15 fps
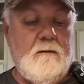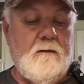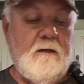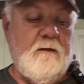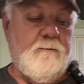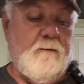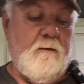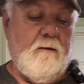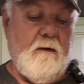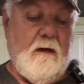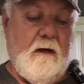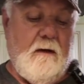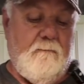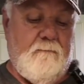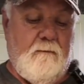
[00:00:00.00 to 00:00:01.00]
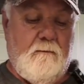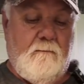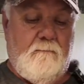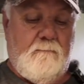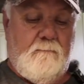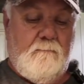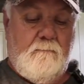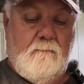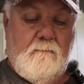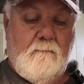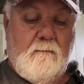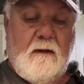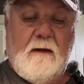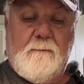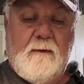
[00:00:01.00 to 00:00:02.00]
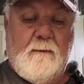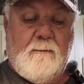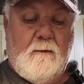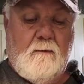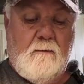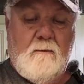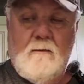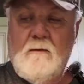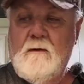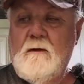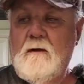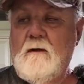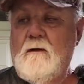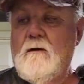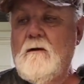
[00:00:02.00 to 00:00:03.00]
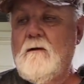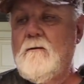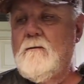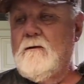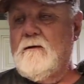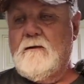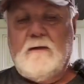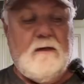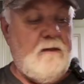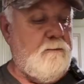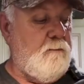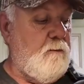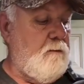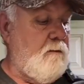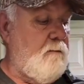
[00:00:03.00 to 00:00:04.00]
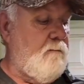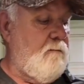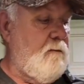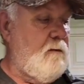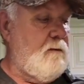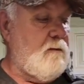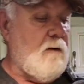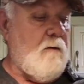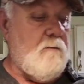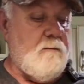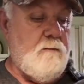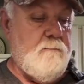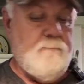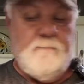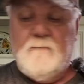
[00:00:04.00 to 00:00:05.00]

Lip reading: teaspoon and a half of black pepper, teaspoon of salt,